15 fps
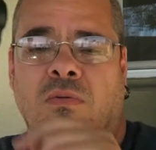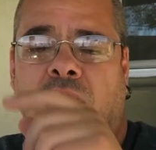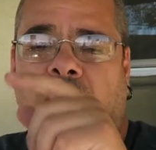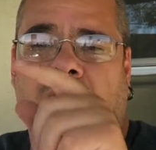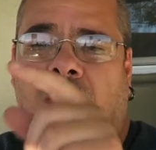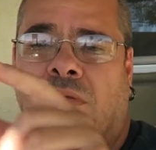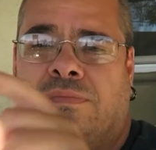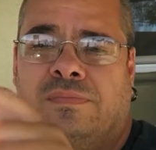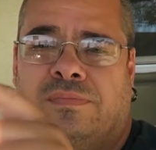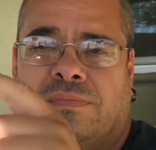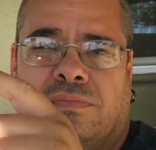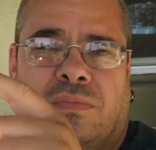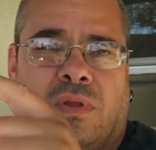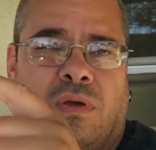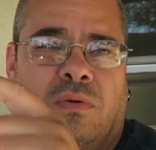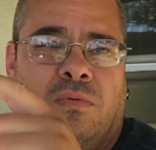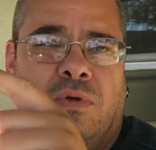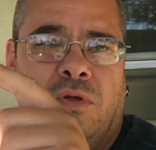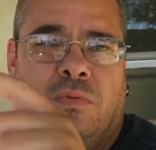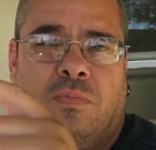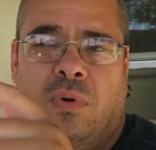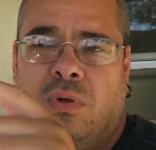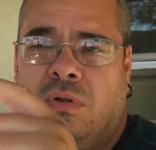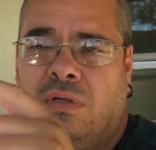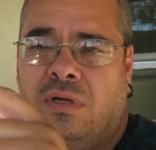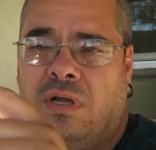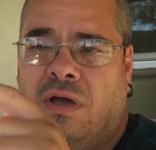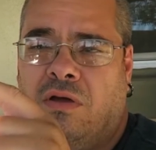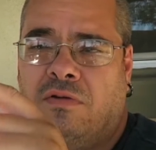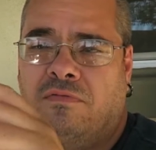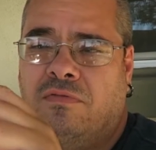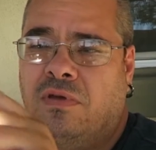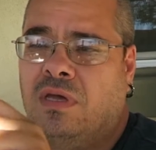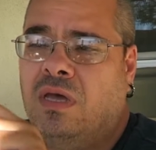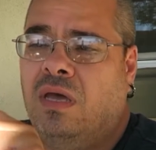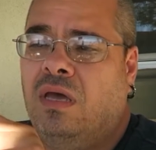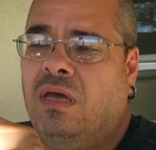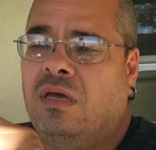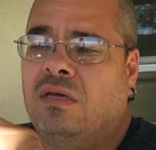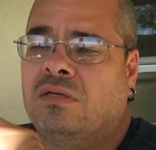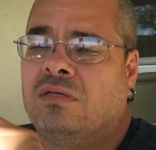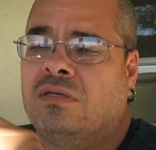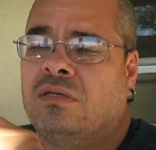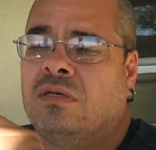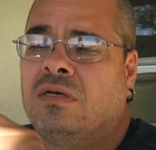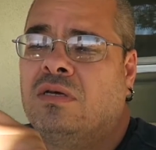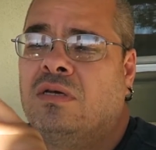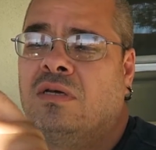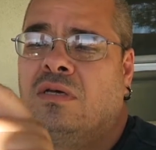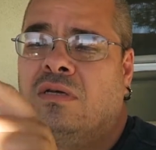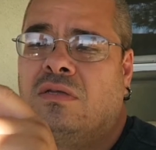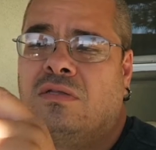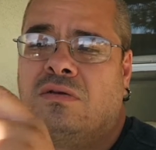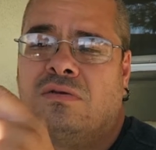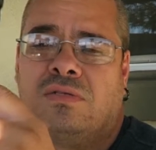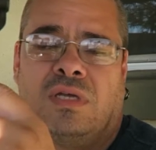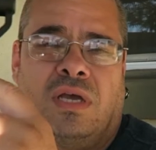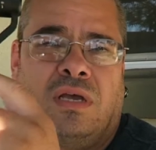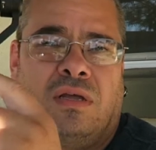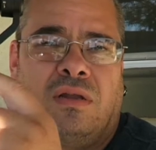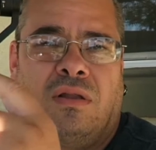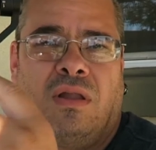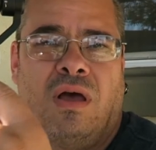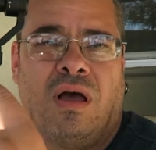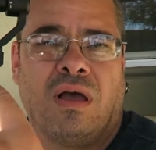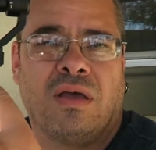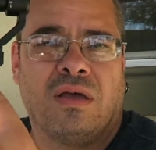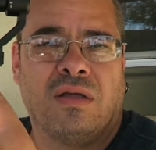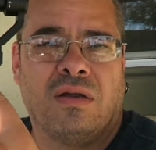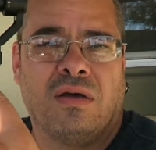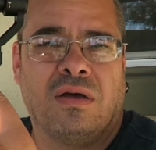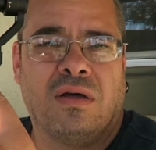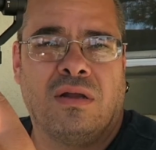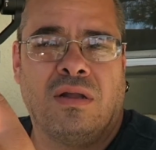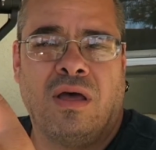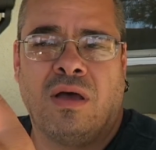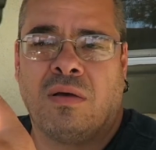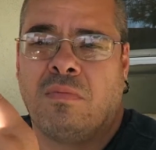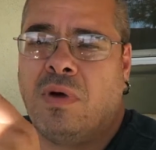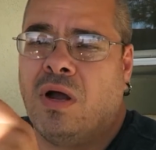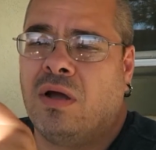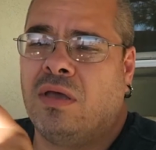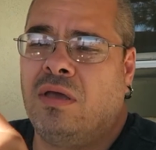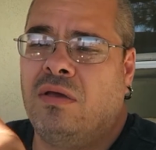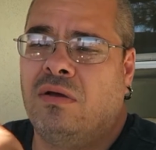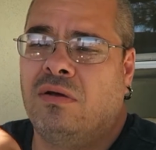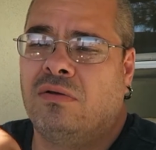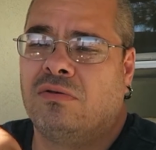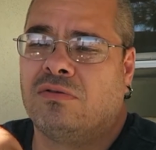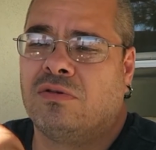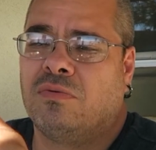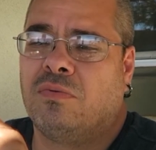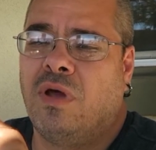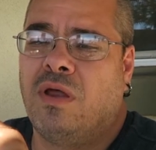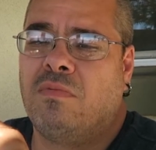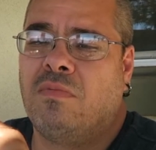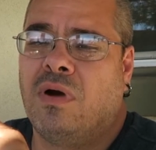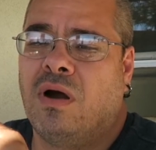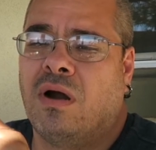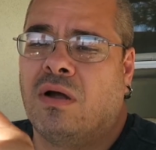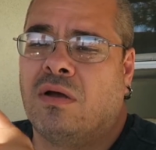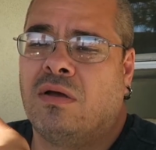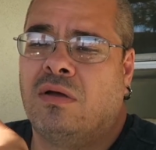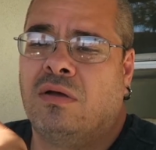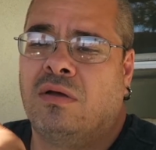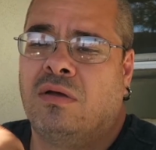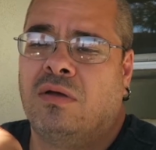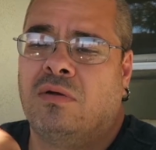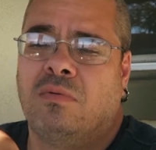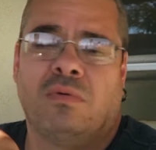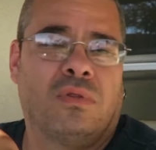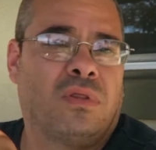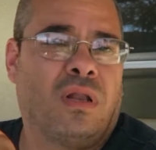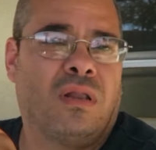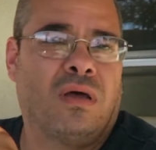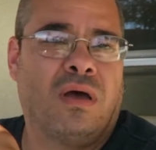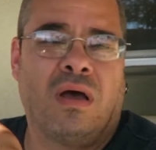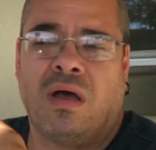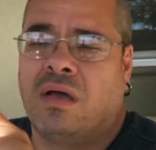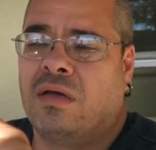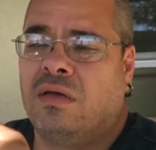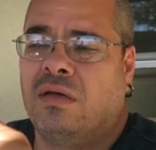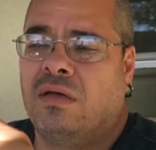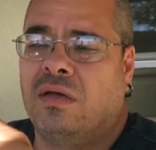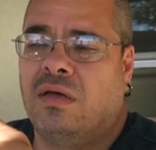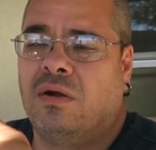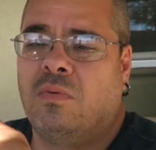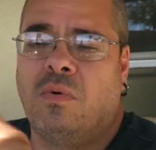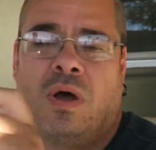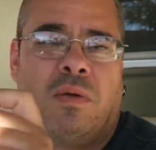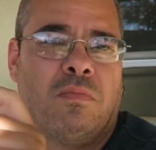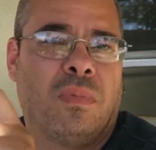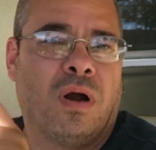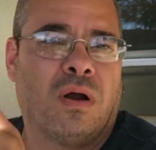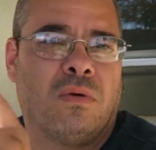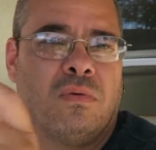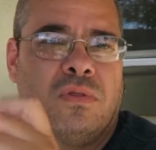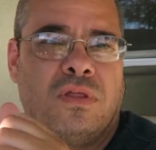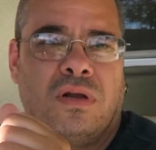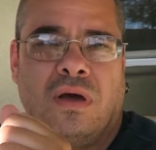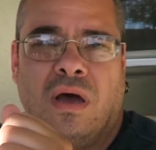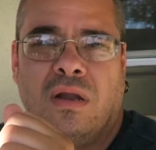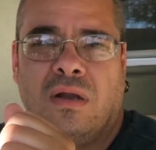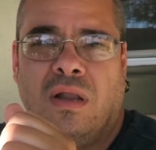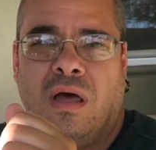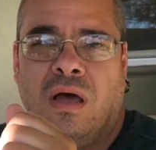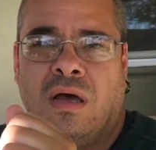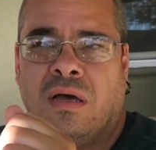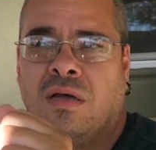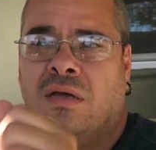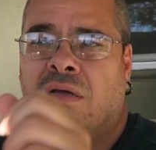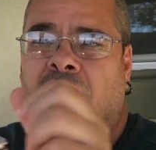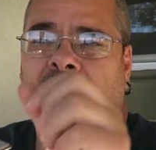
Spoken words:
Well, when you pull it out of the case, there's a lock and an unlock mark here. There's a red mark with a lock and a white mark with an unlock.